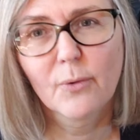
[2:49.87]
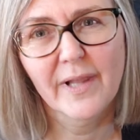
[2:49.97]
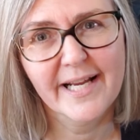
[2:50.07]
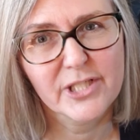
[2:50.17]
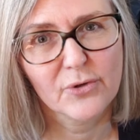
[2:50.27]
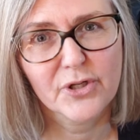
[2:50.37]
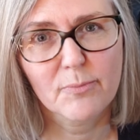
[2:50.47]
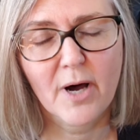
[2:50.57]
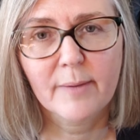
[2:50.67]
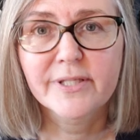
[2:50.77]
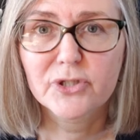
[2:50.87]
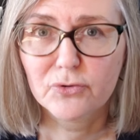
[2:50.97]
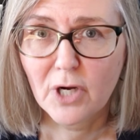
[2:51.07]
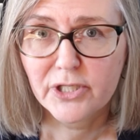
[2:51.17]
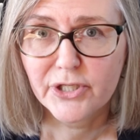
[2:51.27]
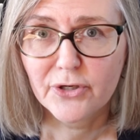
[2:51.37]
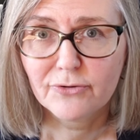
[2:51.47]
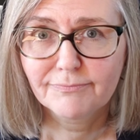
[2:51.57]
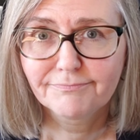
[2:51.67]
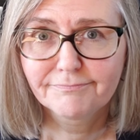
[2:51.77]
Well, I don't know Bob in
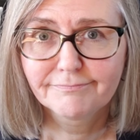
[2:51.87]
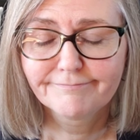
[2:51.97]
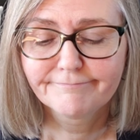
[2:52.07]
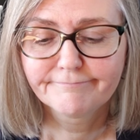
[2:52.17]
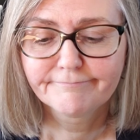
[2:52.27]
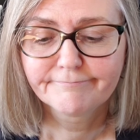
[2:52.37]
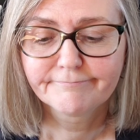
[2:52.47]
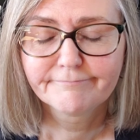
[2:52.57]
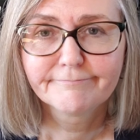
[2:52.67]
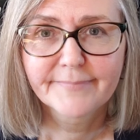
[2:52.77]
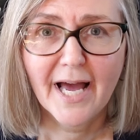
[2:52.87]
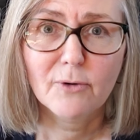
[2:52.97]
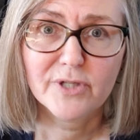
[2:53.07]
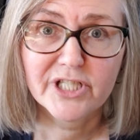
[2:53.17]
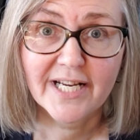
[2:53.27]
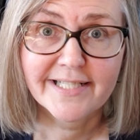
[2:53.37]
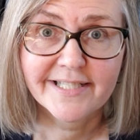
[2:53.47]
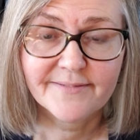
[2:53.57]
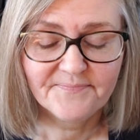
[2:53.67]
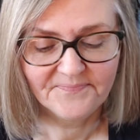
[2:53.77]
Toronto. I wish I did.